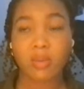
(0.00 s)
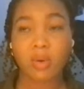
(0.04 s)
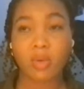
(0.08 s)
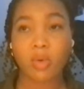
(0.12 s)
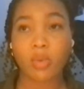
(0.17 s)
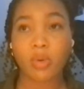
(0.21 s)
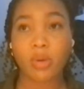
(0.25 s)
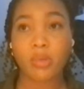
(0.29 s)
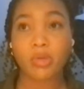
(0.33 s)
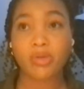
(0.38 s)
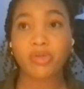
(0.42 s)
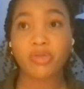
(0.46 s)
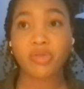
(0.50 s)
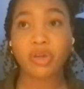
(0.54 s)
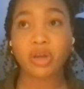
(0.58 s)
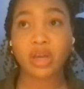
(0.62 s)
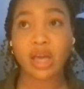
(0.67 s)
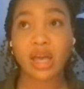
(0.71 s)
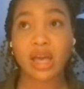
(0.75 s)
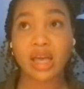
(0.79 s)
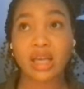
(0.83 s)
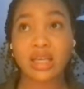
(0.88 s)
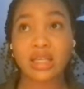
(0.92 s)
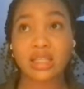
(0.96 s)
But what people
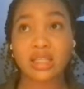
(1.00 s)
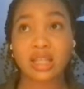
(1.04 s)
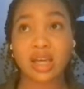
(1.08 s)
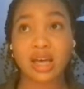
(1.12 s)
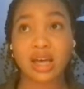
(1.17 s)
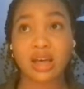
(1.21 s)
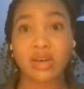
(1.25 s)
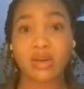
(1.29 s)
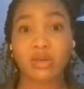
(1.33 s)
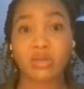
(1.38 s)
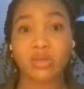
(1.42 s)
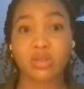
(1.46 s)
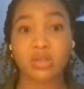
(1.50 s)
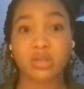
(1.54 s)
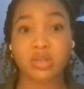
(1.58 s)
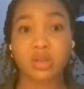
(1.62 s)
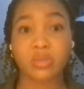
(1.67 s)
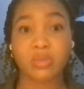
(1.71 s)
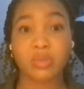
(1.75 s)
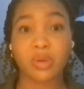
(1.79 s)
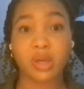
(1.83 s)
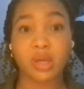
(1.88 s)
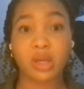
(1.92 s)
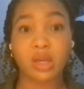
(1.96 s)
forget is that
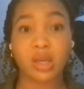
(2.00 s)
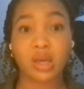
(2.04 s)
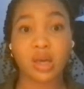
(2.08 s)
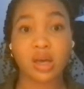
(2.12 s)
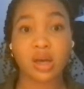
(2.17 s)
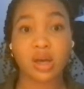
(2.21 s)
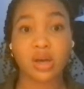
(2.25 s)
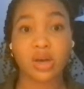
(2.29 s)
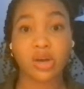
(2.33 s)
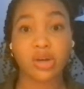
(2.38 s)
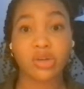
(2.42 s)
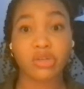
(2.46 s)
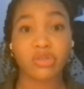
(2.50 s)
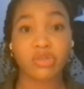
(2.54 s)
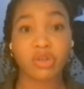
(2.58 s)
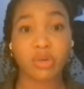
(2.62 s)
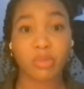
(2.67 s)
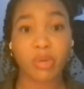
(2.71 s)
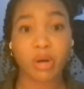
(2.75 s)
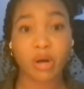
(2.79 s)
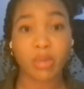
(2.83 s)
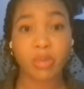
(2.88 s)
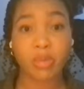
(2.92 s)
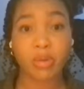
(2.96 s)
to be a good
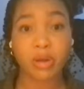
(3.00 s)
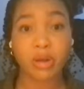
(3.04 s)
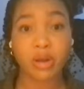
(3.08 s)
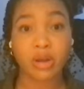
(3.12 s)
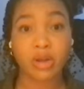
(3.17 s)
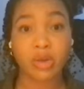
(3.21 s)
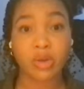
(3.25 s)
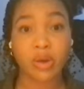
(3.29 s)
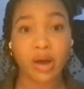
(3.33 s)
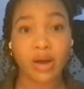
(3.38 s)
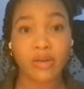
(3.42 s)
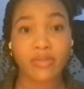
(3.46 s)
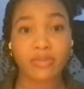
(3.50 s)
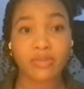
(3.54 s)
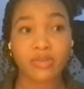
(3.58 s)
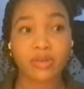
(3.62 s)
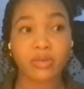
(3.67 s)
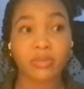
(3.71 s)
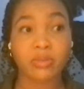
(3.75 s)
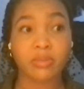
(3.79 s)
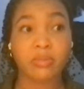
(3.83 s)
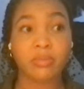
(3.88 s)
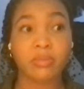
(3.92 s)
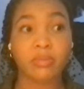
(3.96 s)
football player, you have
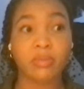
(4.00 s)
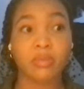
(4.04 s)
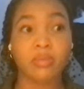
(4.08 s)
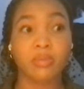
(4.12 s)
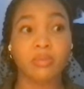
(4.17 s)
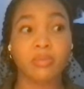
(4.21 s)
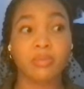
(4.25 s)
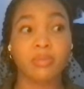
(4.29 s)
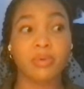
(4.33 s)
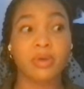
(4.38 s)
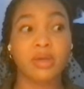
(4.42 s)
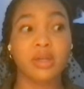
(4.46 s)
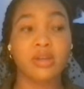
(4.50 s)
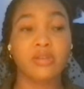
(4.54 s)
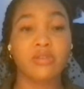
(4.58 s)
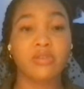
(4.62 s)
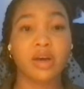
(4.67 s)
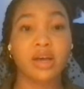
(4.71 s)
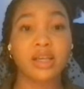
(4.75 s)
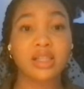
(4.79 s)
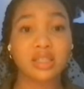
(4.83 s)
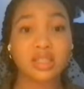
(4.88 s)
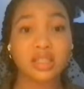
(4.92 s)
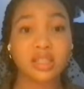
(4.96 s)
to be
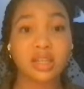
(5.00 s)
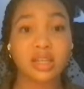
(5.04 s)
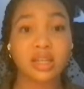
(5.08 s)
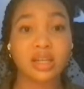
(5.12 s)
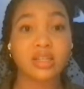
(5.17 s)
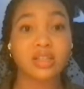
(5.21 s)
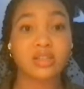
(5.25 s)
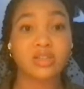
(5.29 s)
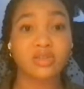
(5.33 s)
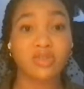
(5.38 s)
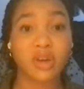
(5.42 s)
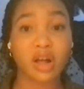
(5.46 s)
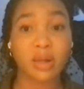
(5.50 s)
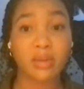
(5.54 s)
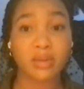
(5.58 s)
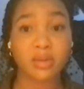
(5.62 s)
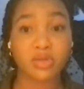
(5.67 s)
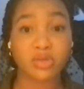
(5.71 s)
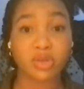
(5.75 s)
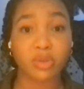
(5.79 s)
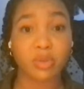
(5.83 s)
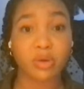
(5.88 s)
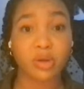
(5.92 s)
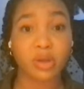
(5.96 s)
invested in and
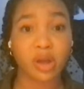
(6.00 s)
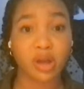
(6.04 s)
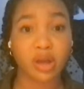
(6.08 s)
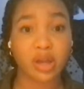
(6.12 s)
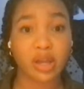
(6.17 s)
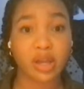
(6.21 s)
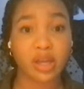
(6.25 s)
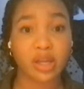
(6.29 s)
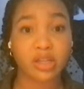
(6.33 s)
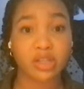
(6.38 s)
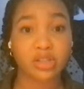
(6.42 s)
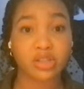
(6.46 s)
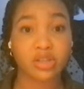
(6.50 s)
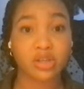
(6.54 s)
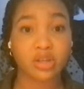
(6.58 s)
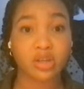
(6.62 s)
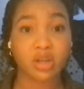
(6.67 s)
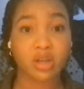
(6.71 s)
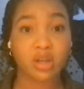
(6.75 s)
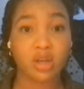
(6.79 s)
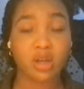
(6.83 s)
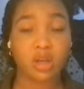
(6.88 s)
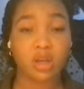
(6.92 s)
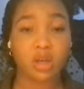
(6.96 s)
developed from a young age.
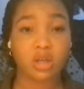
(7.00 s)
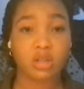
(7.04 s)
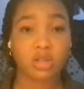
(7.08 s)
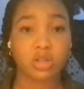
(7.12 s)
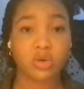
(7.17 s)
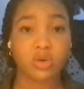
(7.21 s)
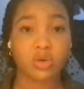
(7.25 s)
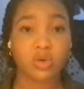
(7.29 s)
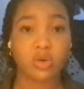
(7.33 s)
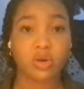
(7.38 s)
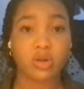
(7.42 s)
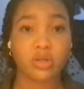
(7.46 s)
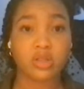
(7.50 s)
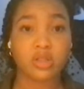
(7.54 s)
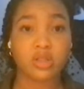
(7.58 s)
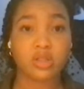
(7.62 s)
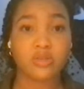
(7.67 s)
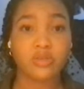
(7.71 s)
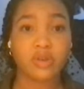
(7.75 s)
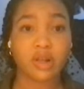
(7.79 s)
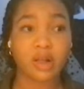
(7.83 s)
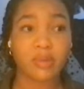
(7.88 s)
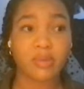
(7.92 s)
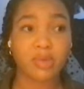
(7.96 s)
So, in order to
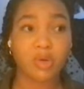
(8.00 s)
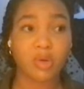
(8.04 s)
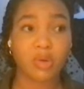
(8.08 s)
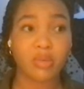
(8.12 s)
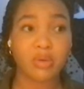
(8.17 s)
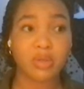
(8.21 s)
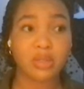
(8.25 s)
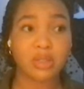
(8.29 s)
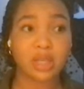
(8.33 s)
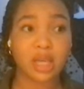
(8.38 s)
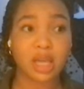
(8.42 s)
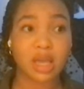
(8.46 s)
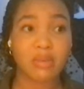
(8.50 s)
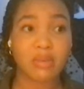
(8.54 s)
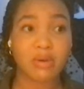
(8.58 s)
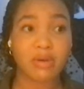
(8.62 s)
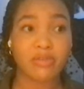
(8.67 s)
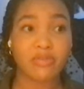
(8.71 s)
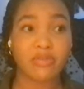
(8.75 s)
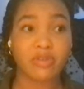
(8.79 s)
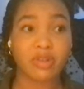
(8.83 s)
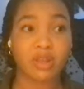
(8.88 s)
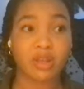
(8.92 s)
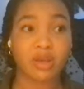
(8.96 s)
develop the women's game,
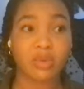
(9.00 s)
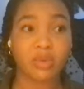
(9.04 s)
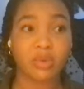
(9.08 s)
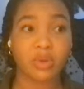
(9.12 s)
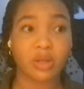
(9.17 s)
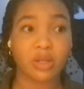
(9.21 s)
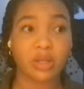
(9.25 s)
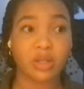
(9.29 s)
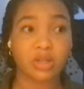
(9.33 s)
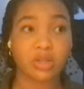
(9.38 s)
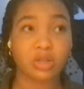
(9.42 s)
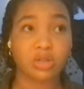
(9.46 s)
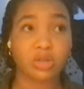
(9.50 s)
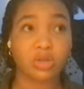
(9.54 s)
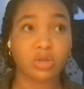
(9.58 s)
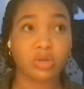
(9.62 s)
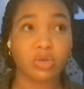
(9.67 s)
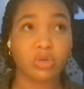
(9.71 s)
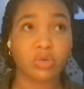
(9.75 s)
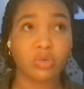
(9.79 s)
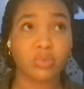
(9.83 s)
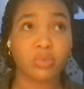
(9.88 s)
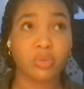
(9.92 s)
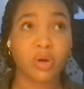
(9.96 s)
I feel like we need
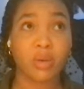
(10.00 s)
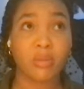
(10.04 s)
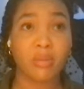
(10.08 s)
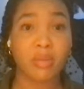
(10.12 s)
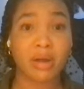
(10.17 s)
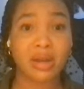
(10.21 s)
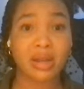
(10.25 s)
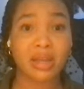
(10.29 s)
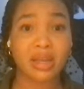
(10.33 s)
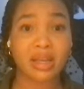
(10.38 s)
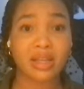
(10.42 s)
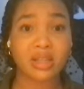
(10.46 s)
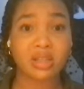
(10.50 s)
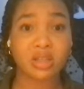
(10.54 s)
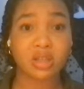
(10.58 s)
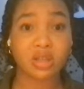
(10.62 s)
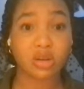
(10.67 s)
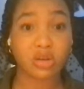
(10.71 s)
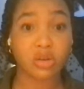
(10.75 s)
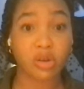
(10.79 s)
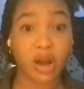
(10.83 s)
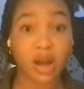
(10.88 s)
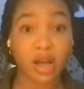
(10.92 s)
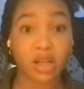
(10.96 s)
to put money into
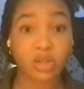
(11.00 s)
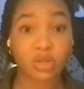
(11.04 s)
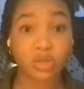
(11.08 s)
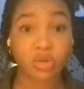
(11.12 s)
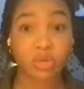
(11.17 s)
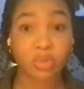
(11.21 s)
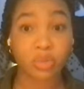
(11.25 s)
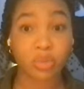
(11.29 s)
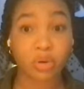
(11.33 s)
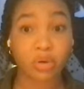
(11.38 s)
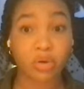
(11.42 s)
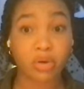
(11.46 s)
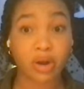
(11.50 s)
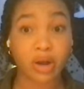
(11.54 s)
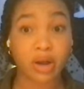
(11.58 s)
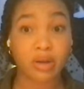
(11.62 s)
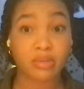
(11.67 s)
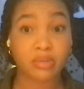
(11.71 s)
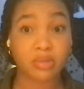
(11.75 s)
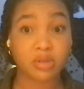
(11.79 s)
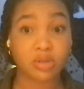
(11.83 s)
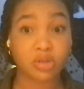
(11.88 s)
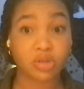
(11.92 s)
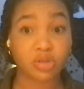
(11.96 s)
the grassroots
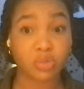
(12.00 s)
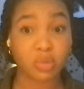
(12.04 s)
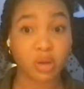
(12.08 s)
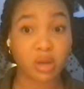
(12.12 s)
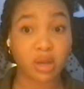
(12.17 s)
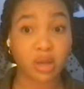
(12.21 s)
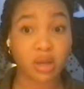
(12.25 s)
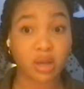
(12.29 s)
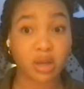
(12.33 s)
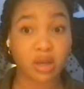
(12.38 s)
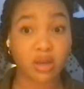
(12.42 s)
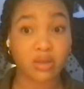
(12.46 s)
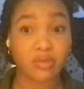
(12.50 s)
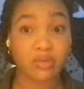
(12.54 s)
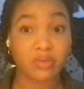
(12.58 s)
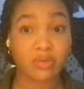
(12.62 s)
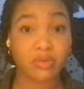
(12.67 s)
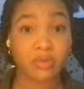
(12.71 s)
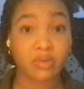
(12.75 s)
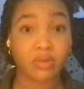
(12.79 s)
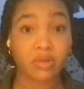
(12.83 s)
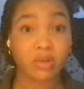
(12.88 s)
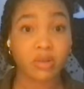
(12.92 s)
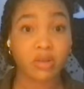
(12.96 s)
programs in Jamaica.
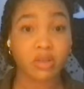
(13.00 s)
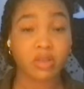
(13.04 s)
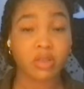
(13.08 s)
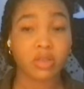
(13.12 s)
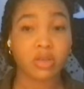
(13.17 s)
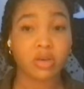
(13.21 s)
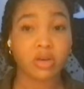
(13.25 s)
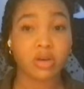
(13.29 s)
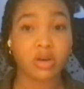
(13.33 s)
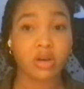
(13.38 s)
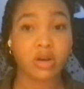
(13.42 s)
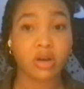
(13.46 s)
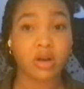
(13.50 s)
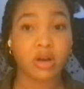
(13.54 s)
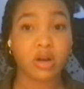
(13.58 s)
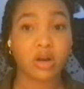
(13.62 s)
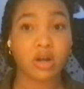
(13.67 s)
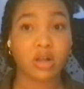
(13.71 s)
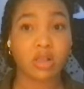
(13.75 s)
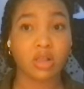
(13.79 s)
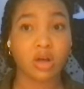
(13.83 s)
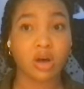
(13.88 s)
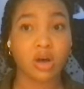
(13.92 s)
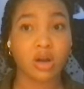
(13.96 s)
There
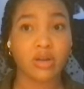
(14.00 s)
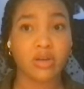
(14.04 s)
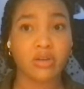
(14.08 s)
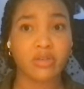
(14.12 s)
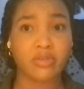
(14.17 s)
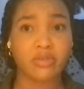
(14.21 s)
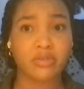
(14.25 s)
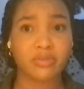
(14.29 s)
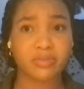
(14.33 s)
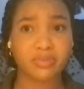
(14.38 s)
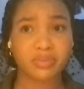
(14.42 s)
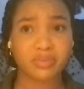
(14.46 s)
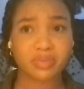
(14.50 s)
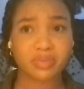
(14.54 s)
are a lot of